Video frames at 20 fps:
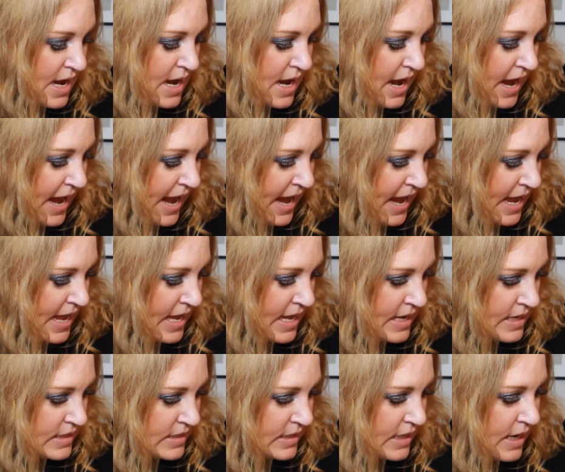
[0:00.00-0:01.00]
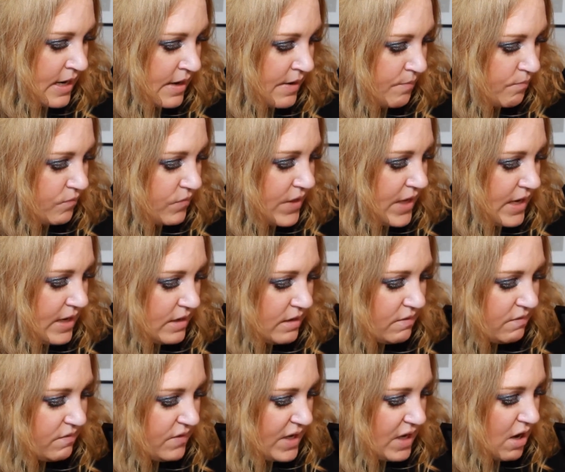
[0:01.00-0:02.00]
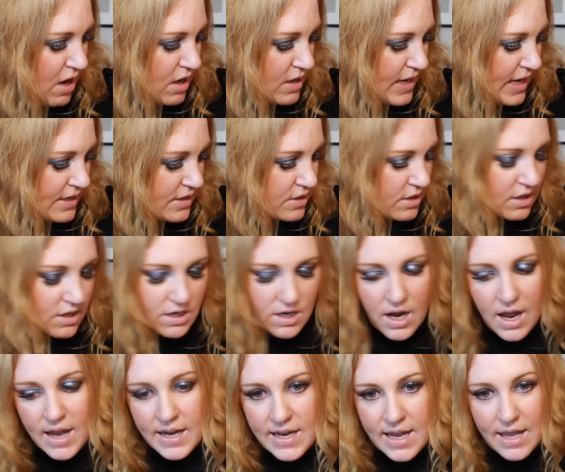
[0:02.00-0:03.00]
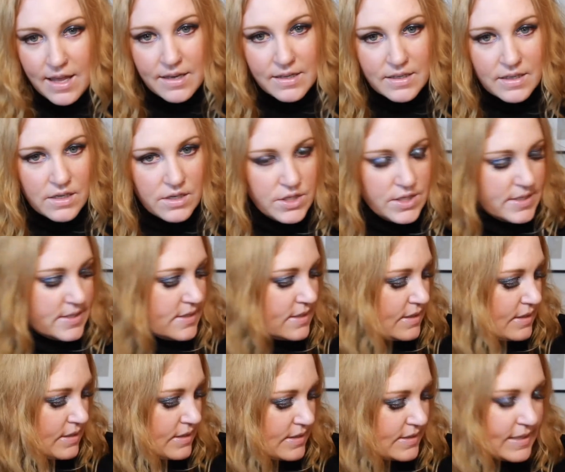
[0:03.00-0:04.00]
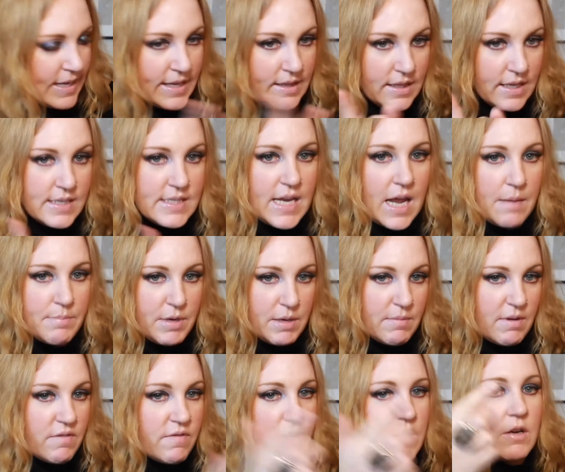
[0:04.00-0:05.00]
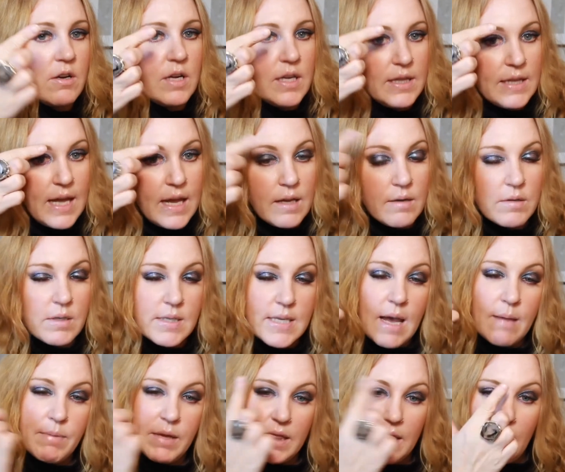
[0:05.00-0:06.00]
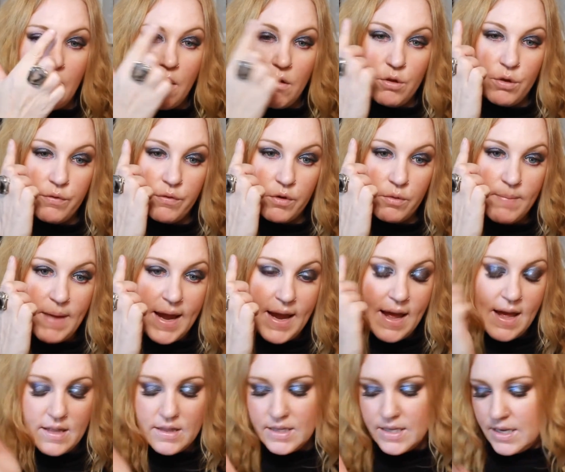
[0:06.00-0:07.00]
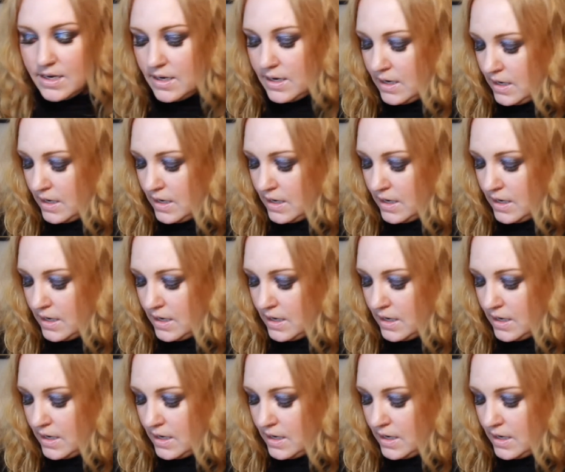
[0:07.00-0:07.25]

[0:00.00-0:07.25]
And then VR Nectar, again, just slightly tapping my finger in that and tapping that all over my eyelid.